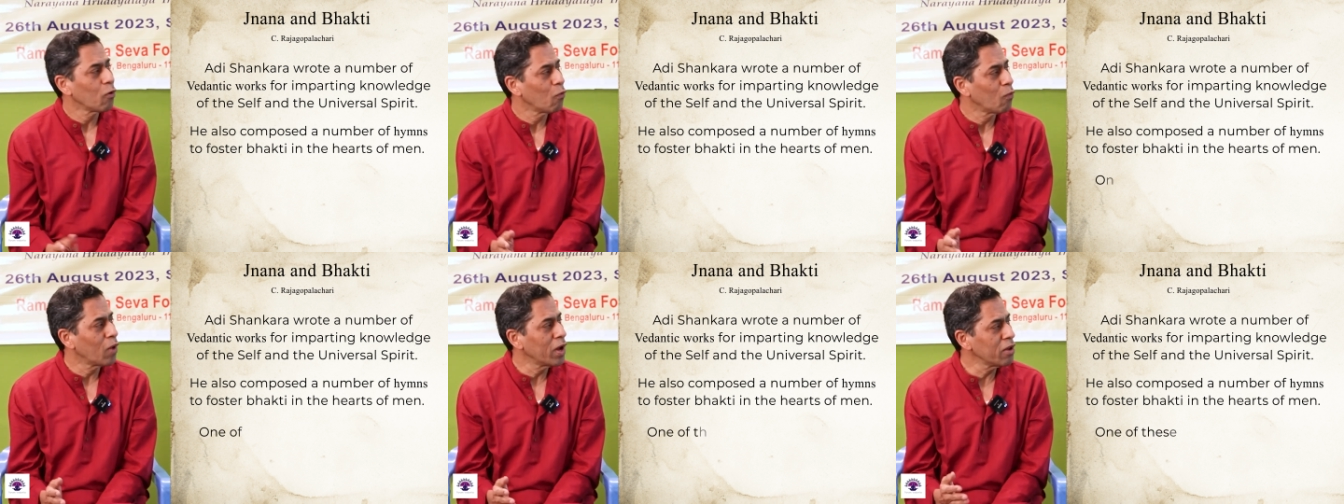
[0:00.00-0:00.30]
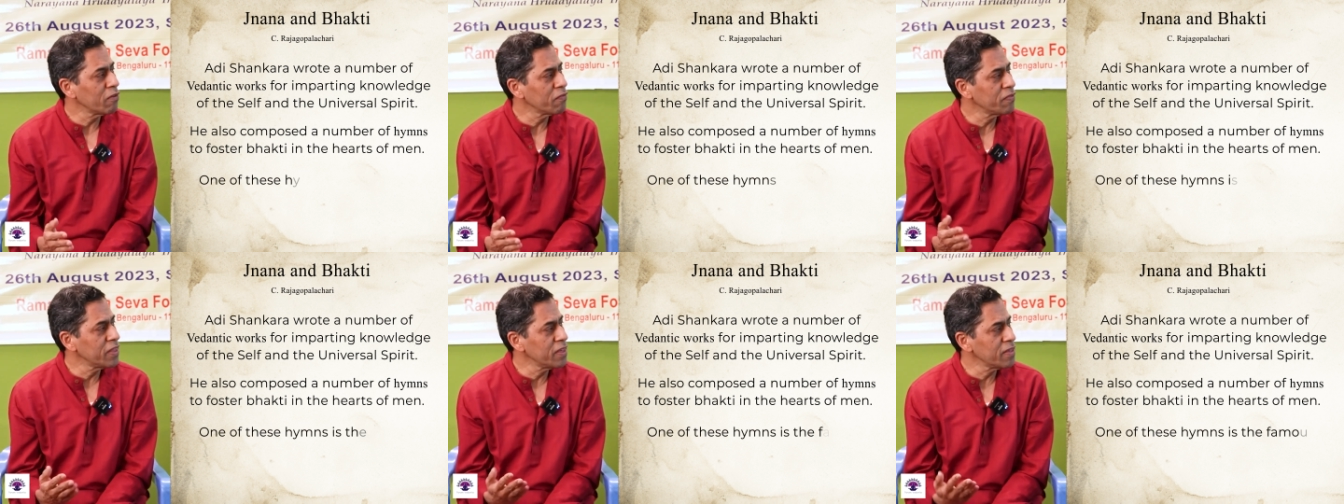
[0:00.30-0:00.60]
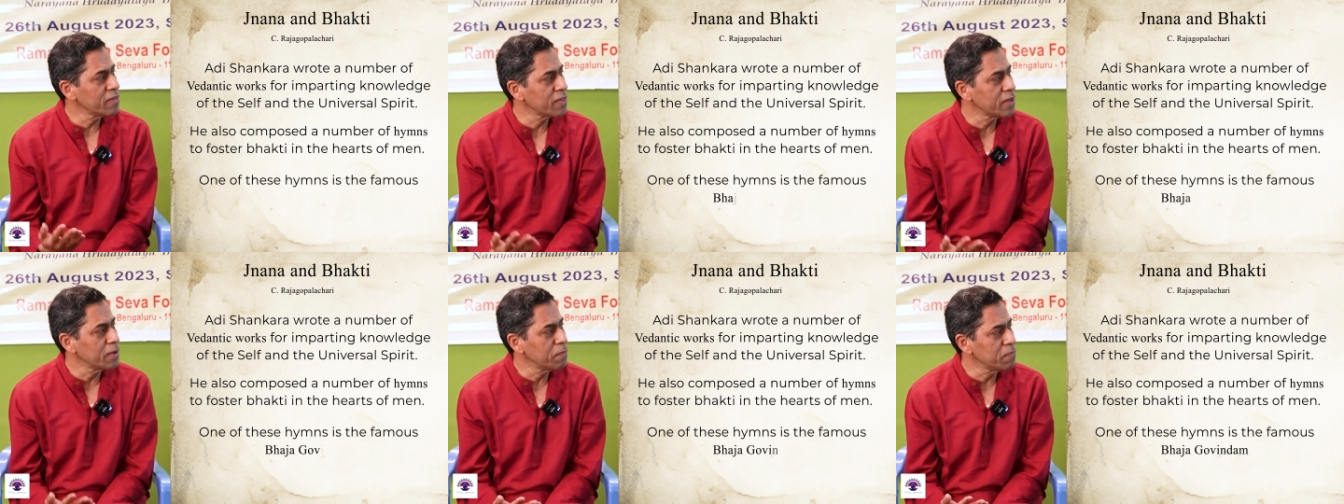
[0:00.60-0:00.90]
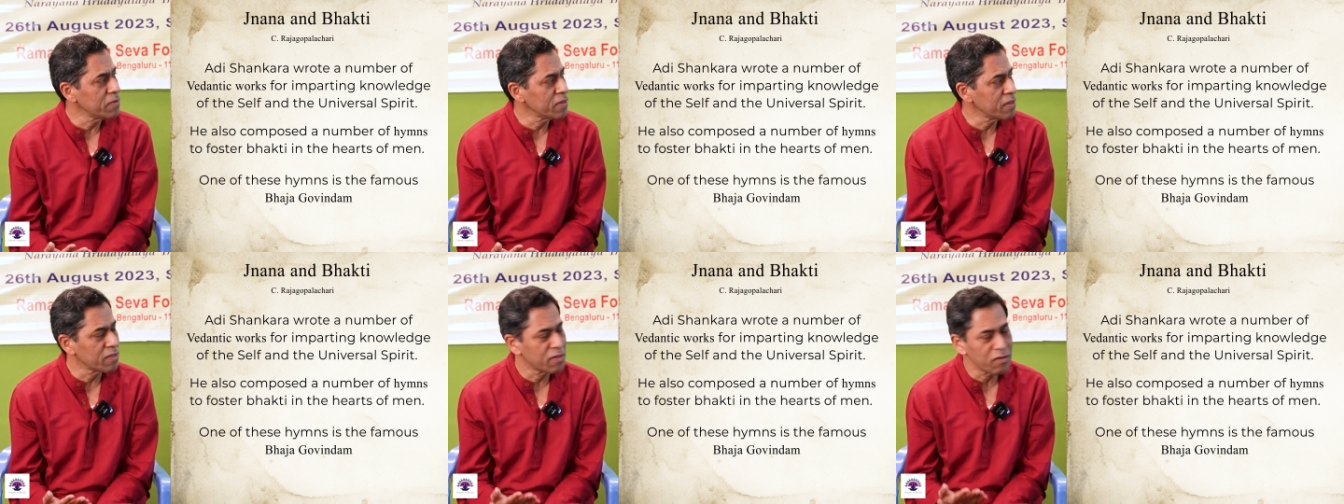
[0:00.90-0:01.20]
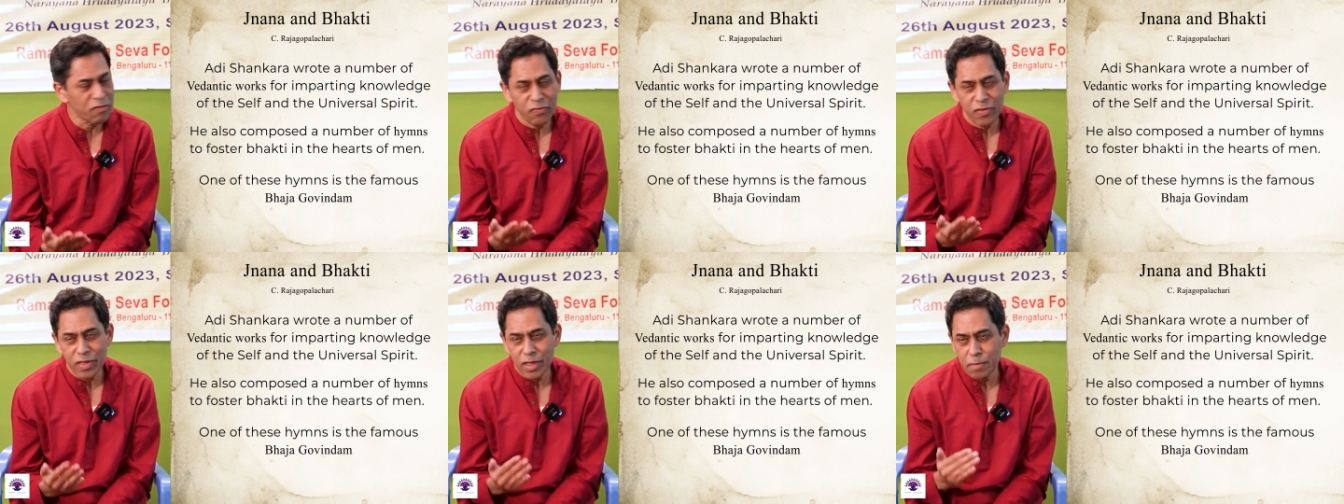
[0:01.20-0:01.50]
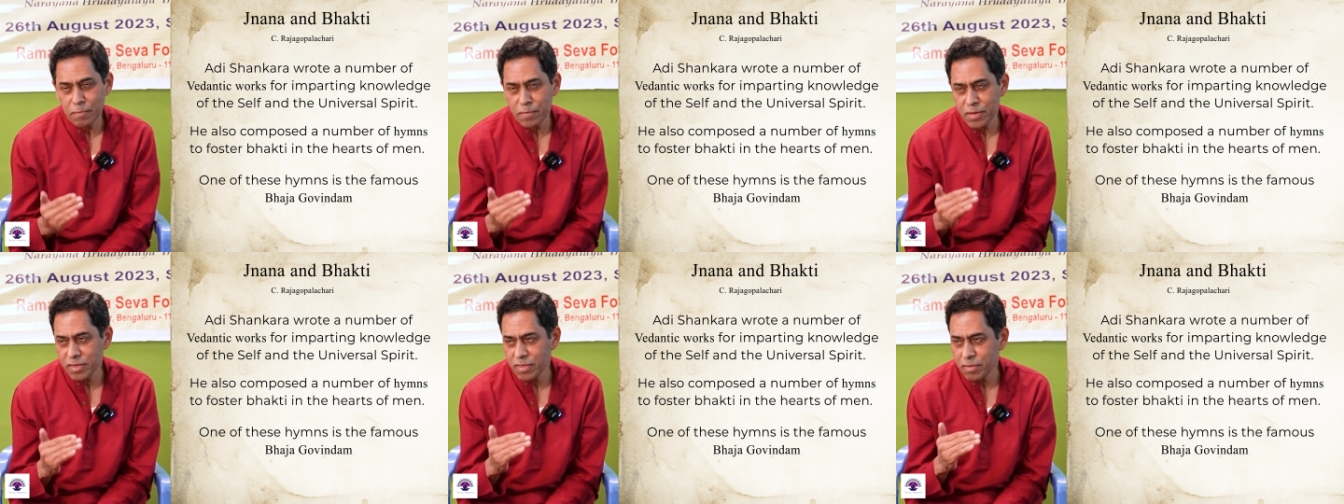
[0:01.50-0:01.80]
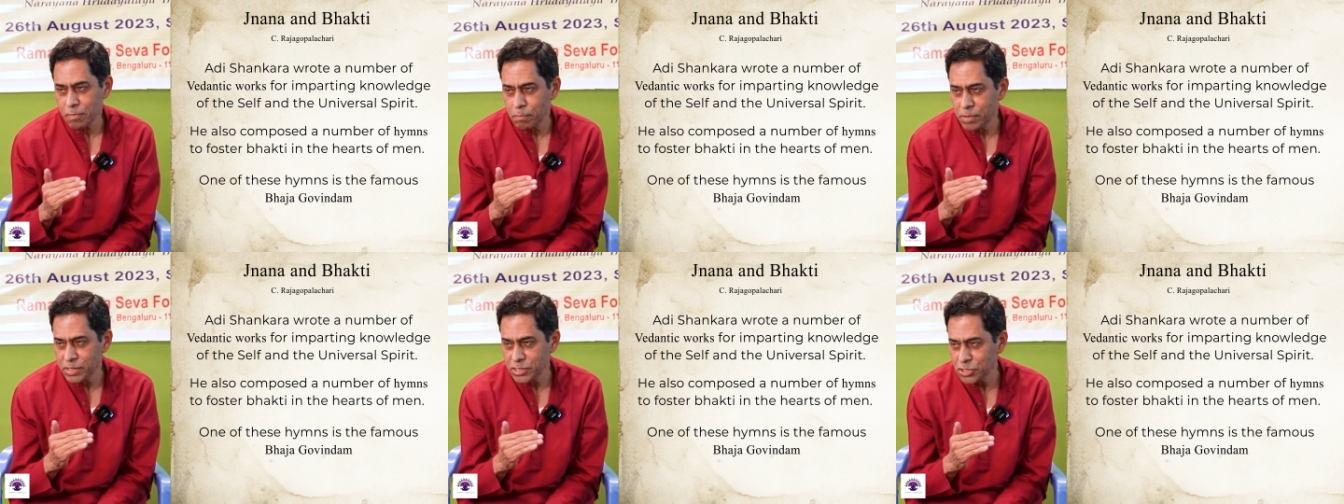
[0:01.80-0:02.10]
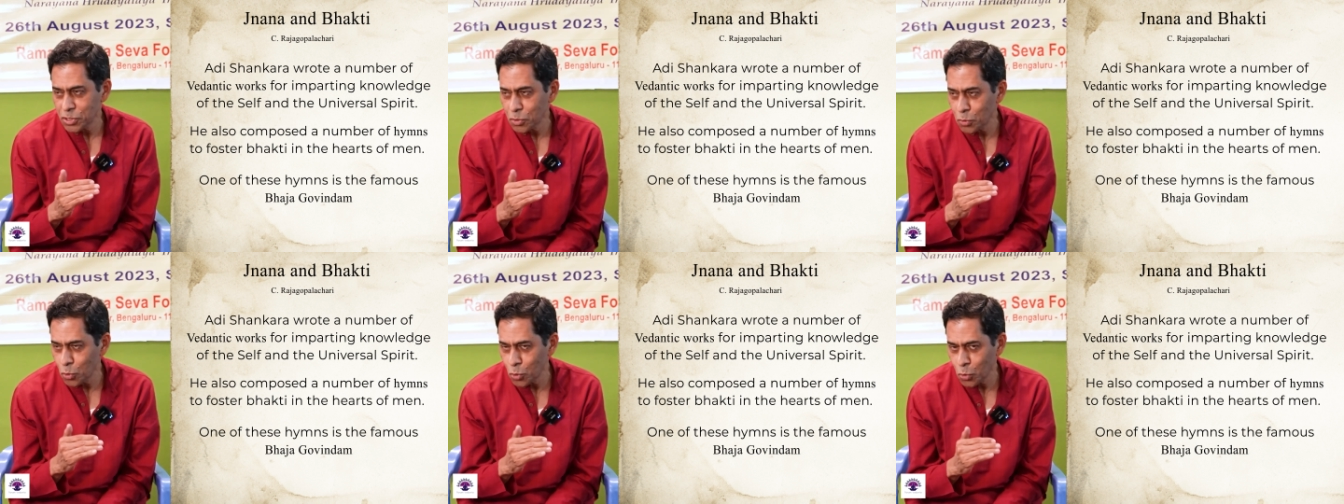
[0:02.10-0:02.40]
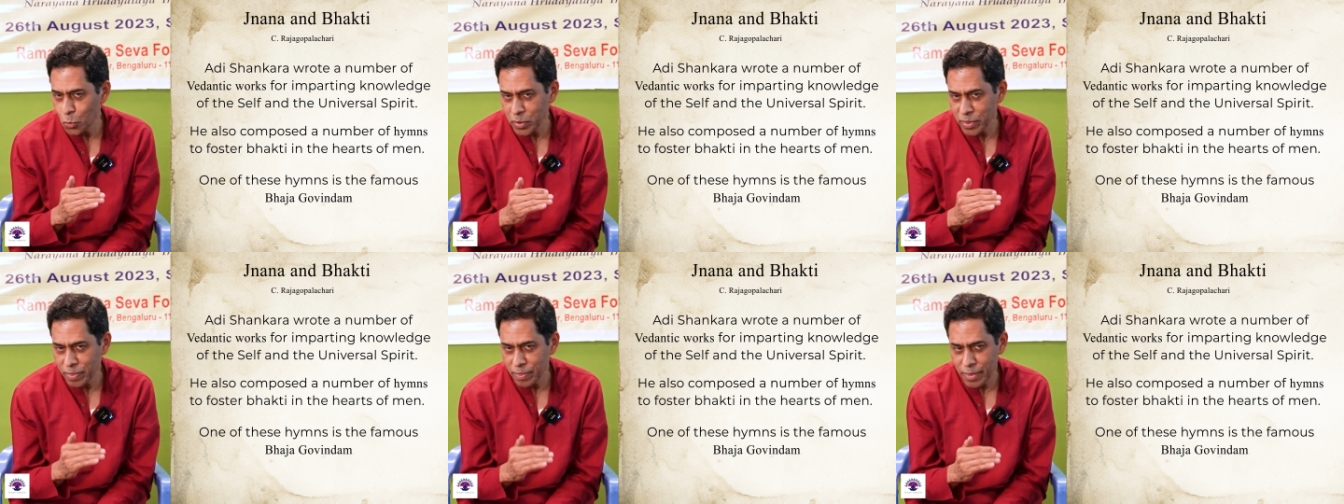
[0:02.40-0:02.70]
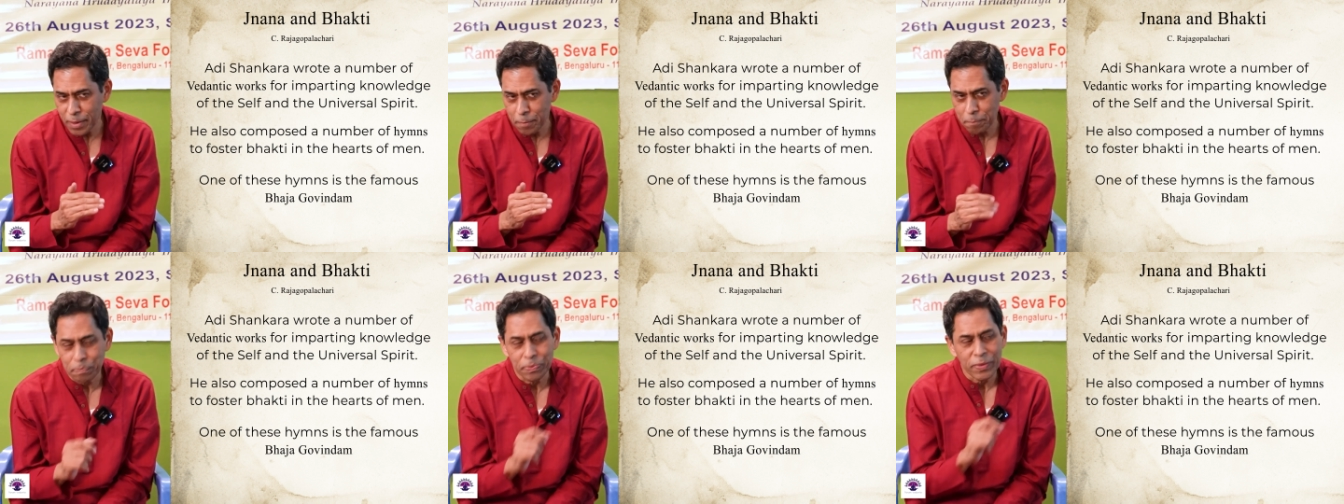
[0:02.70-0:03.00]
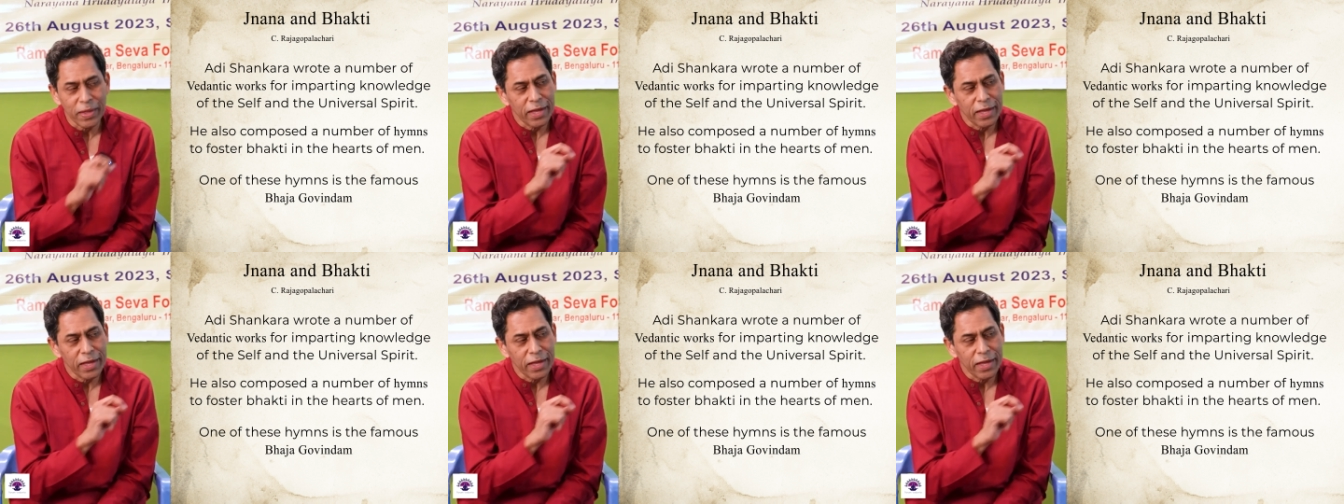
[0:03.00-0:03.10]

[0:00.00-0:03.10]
One of these hymns is the famous Bhaja Govindam.